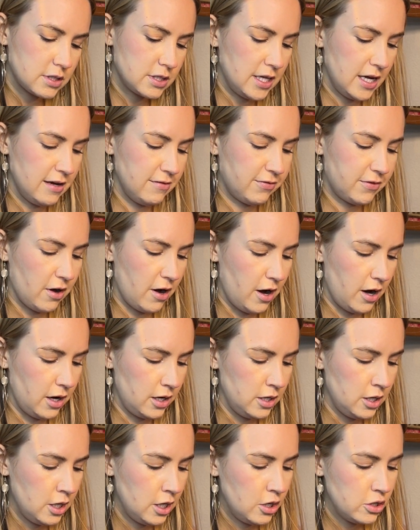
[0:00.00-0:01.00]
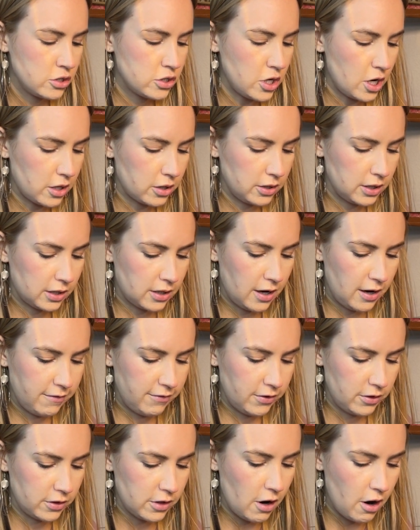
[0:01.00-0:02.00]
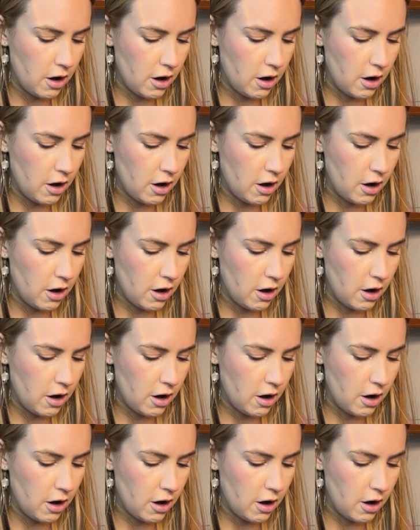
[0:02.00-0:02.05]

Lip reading: they've got chocolate covered